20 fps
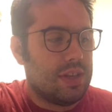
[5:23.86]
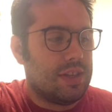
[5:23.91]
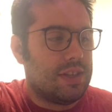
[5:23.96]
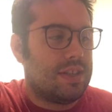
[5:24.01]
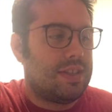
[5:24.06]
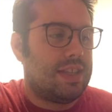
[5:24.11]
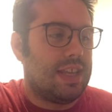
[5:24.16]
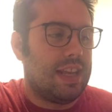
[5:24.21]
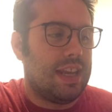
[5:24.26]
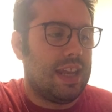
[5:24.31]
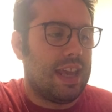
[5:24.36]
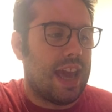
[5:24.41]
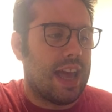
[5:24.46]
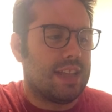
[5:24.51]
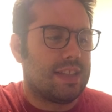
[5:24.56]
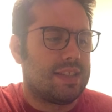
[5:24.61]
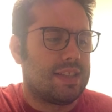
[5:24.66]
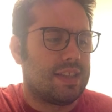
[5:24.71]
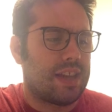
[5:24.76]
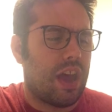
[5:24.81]
Cindy
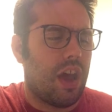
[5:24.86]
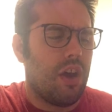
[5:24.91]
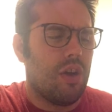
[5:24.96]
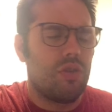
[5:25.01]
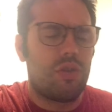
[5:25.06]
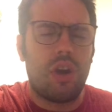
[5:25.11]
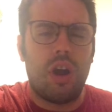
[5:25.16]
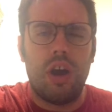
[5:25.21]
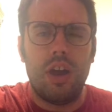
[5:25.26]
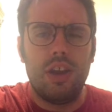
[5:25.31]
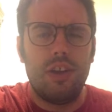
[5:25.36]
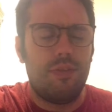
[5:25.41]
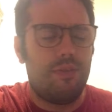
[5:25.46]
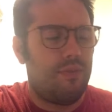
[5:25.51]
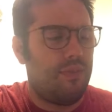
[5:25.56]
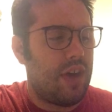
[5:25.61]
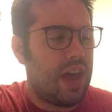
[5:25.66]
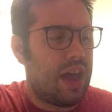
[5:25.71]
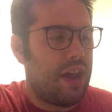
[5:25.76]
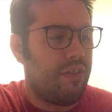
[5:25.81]
answered, Oh, kind
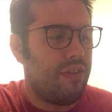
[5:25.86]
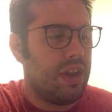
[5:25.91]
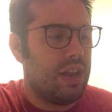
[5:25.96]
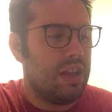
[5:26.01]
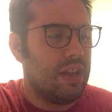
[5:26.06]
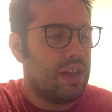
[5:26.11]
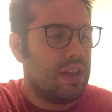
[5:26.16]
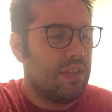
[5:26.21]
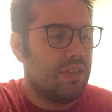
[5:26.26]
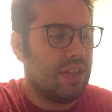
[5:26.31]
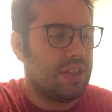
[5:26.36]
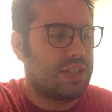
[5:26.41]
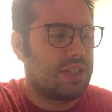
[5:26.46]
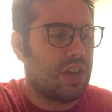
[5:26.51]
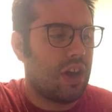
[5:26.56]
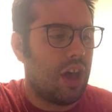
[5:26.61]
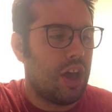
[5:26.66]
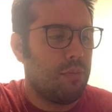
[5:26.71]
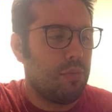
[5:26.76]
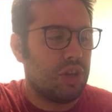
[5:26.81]
fairy, this
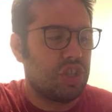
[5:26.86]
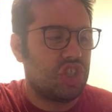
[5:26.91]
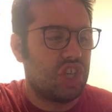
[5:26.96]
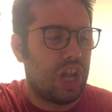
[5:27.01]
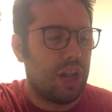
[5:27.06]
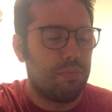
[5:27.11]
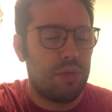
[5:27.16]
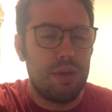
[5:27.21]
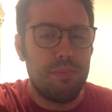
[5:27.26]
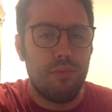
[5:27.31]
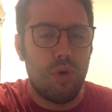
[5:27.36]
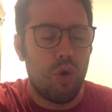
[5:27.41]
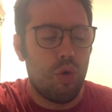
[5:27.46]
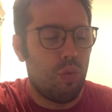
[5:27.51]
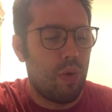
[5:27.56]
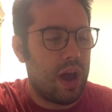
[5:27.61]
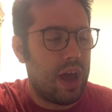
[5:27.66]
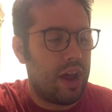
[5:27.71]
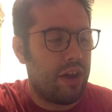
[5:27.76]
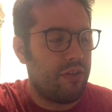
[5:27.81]
time I shall be more
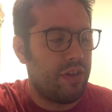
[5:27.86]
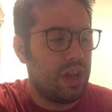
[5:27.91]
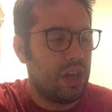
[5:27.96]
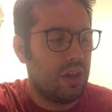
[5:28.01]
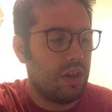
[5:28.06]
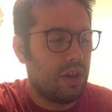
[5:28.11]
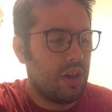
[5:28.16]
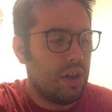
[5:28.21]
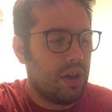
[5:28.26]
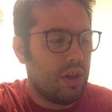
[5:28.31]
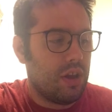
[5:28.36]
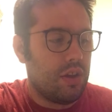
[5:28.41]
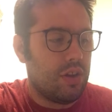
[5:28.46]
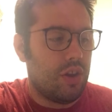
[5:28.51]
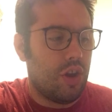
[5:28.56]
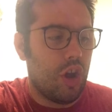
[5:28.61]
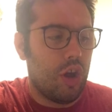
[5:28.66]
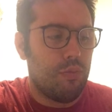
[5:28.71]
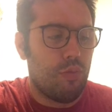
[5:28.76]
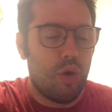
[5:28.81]
wary.
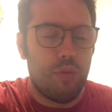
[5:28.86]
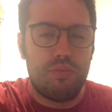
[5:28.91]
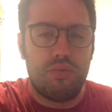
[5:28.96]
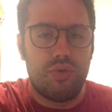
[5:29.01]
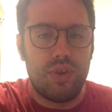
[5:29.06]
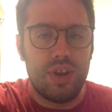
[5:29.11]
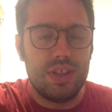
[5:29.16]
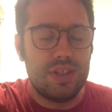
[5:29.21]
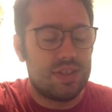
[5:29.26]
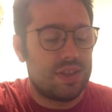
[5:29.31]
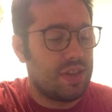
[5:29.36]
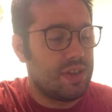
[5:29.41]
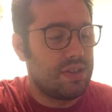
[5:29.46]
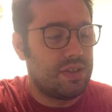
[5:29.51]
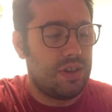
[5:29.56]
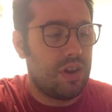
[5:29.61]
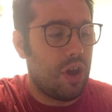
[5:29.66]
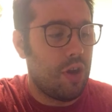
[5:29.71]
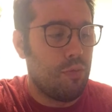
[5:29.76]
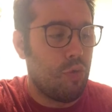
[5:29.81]
No more princes,
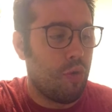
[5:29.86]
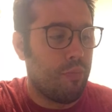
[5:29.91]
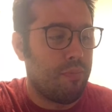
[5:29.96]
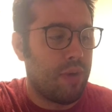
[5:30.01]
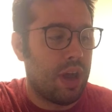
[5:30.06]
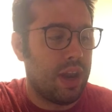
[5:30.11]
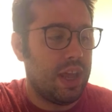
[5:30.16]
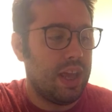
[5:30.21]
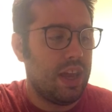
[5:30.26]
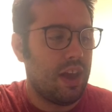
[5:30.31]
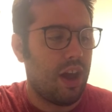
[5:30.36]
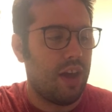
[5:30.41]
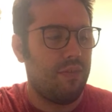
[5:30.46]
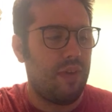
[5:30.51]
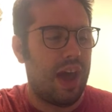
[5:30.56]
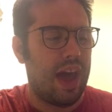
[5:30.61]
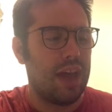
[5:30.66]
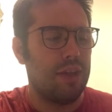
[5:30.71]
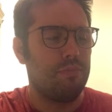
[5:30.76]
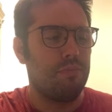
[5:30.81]
no more money, I've
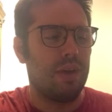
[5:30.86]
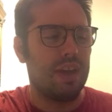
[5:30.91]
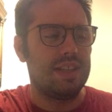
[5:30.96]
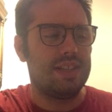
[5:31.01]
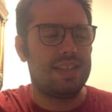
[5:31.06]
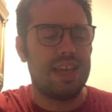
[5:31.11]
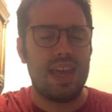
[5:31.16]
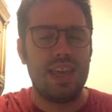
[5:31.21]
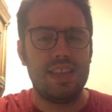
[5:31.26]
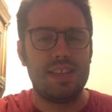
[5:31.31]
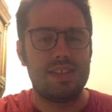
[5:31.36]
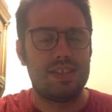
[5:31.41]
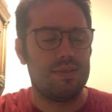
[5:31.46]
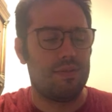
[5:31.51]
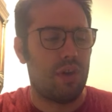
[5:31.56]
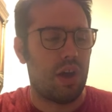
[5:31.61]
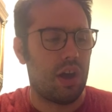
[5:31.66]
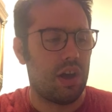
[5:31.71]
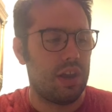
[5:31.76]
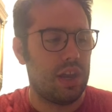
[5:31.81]
had my taste
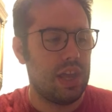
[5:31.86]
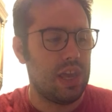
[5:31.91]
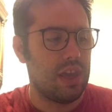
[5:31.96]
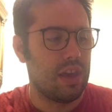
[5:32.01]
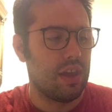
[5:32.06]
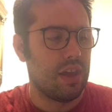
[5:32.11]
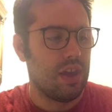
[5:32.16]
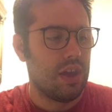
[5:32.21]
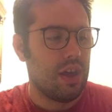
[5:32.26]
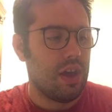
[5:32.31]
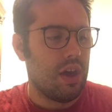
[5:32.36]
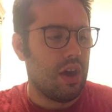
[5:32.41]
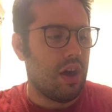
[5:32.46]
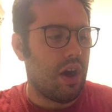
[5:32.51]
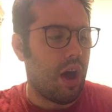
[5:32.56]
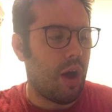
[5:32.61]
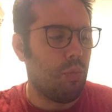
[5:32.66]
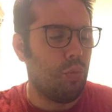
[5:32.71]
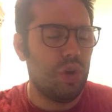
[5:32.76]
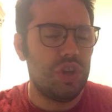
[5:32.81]
of honey.
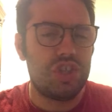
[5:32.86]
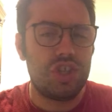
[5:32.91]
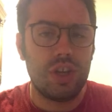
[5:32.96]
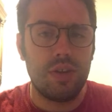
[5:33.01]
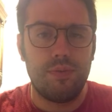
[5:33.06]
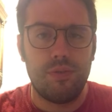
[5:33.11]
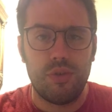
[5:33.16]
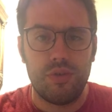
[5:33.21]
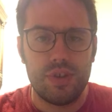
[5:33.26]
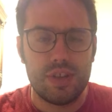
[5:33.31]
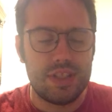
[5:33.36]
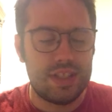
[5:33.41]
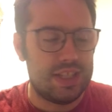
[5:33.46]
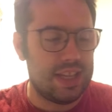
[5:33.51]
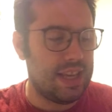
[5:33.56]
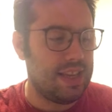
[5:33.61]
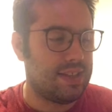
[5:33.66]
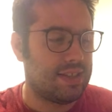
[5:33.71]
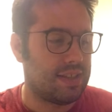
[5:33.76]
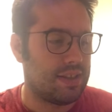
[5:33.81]
I'm wishing for a
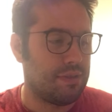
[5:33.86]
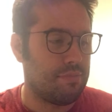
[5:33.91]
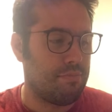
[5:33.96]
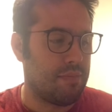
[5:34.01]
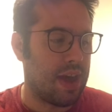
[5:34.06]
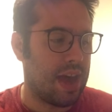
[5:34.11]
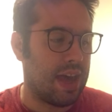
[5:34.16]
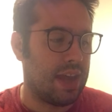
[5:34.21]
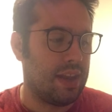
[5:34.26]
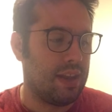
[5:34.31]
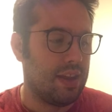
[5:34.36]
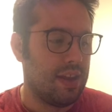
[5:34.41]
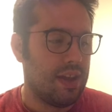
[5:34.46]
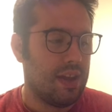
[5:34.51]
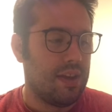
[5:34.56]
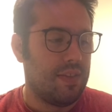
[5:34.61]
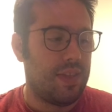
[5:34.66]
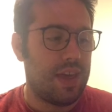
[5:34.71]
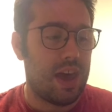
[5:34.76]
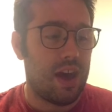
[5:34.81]
decent man,
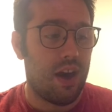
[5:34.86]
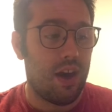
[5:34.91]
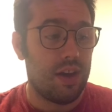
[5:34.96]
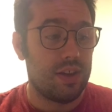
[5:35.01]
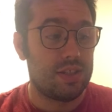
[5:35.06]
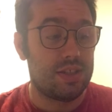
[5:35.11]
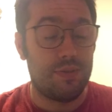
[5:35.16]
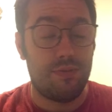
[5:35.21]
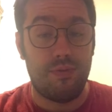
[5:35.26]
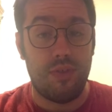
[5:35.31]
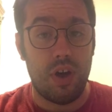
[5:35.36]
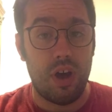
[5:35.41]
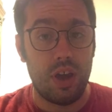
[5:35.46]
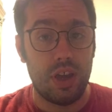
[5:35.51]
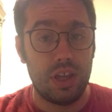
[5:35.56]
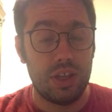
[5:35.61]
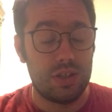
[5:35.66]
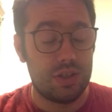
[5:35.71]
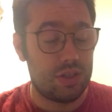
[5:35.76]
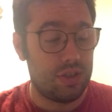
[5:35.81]
they're hard to
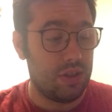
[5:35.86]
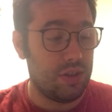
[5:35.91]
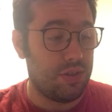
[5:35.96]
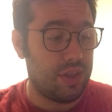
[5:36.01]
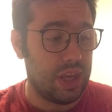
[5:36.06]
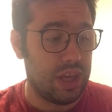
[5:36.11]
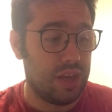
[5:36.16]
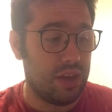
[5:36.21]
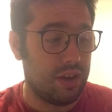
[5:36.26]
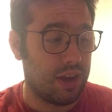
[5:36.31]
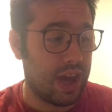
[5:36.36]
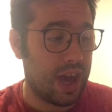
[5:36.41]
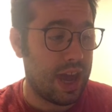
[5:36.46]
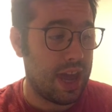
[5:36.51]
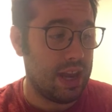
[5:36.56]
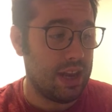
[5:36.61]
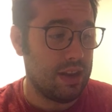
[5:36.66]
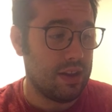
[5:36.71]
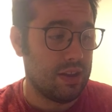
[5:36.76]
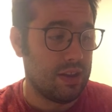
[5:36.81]
find, do you think you
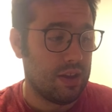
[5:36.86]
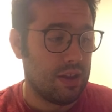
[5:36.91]
can?